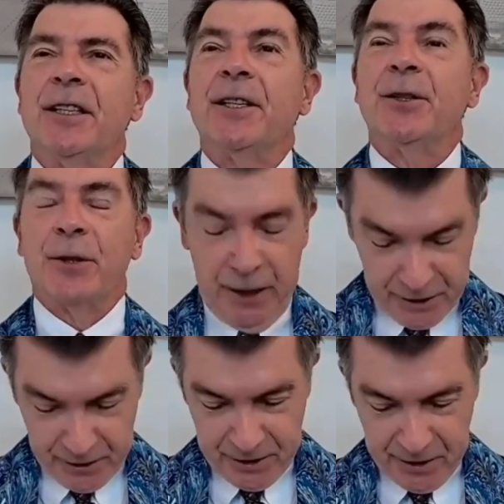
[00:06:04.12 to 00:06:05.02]

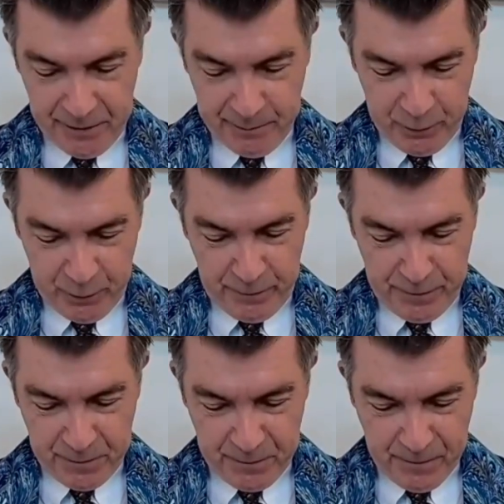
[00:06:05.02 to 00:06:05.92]
increases and
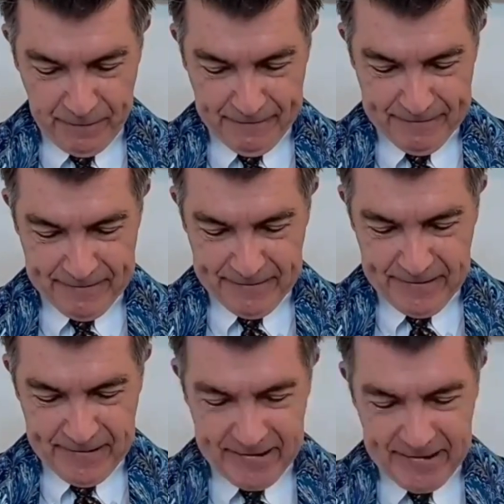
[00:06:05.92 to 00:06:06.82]
improves?
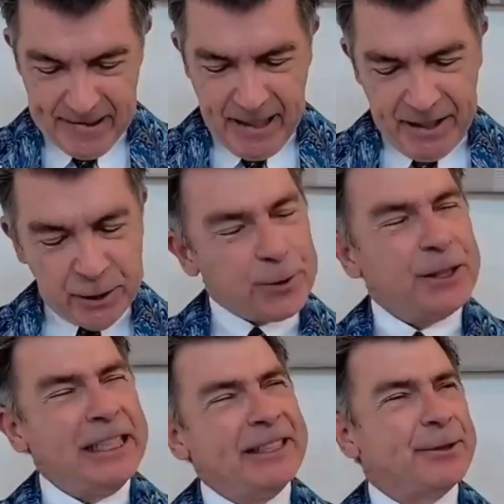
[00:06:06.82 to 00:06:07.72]
You'll
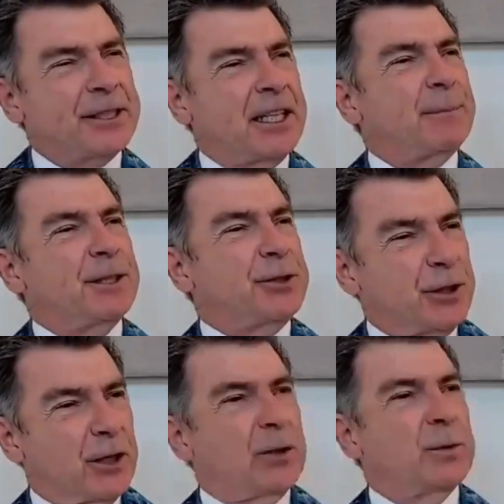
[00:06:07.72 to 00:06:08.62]
need to establish
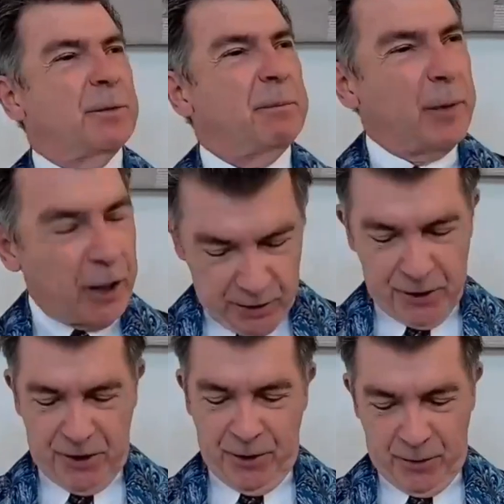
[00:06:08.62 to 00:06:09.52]
your own
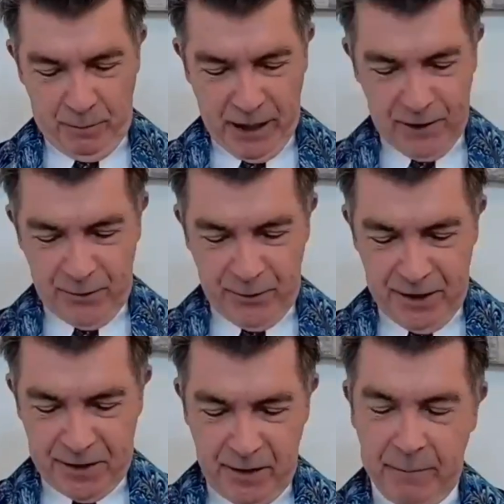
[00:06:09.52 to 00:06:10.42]
personal
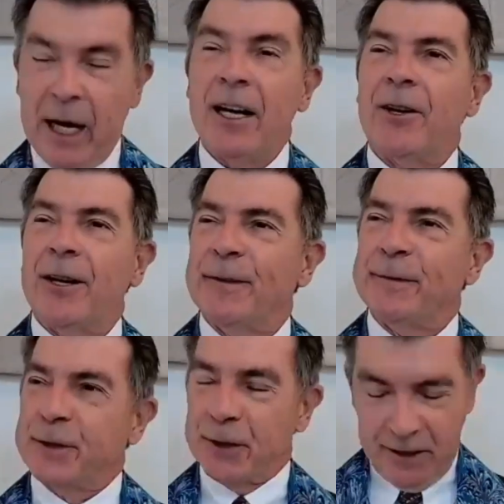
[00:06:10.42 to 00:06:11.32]
boundaries about
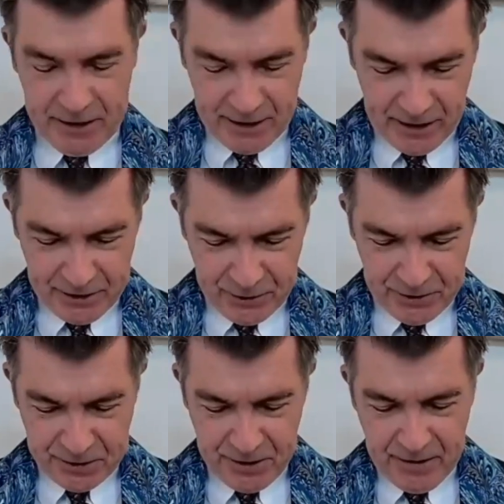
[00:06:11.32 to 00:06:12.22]
artificial
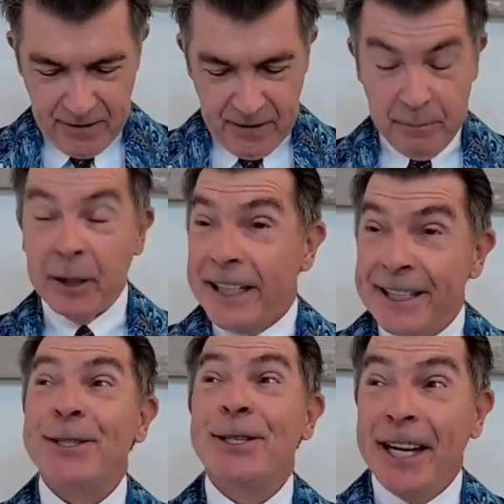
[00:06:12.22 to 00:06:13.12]
intelligence, but
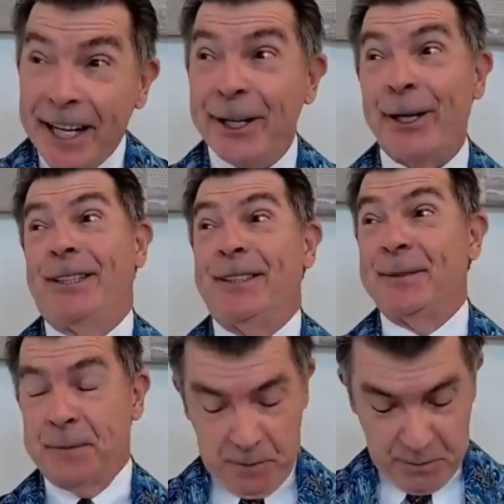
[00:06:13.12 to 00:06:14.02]
it's here,
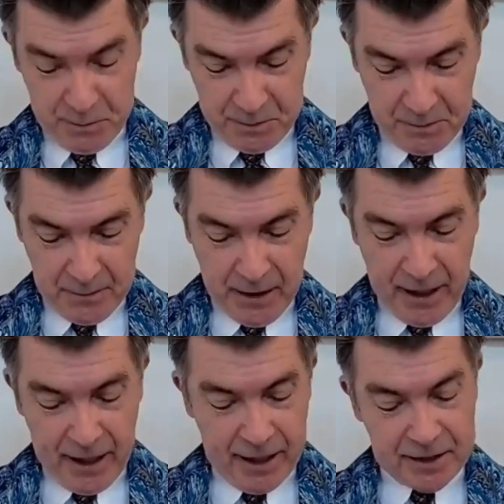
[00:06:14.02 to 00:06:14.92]

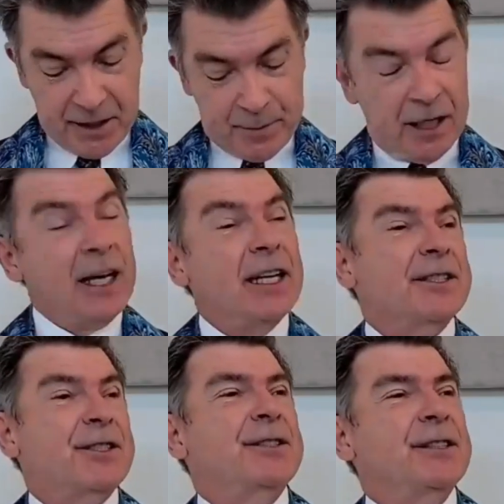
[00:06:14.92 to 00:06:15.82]
and it's up to
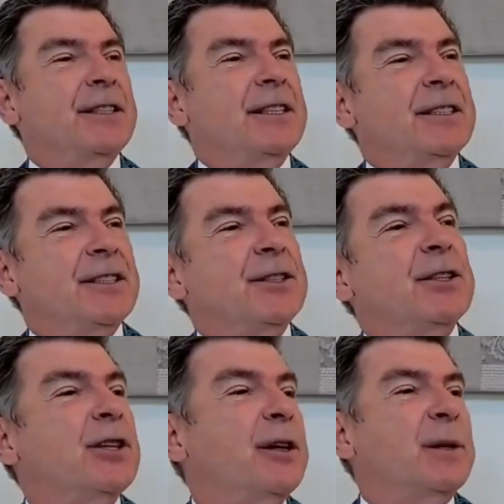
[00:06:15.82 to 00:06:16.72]
us to
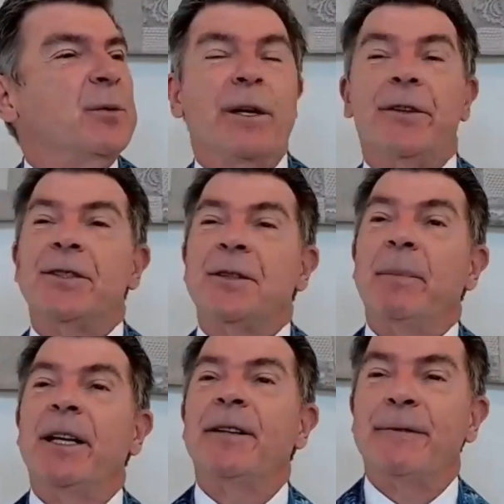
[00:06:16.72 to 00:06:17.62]
determine whether it's a
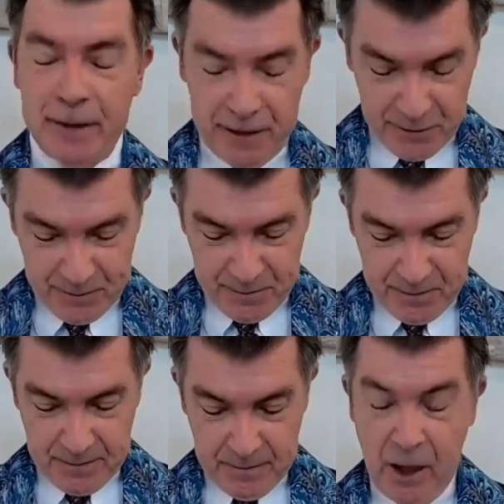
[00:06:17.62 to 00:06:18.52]
benefit
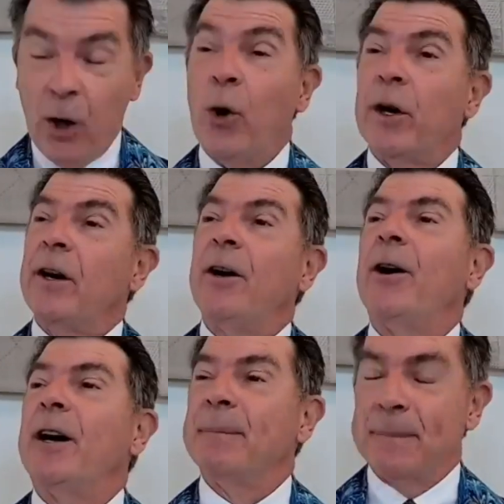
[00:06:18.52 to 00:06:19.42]
or a
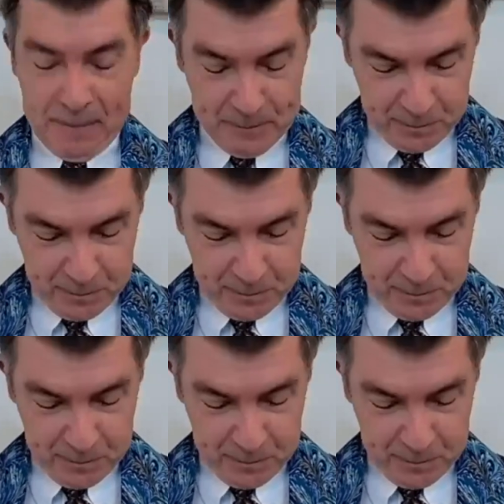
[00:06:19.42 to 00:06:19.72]
harm.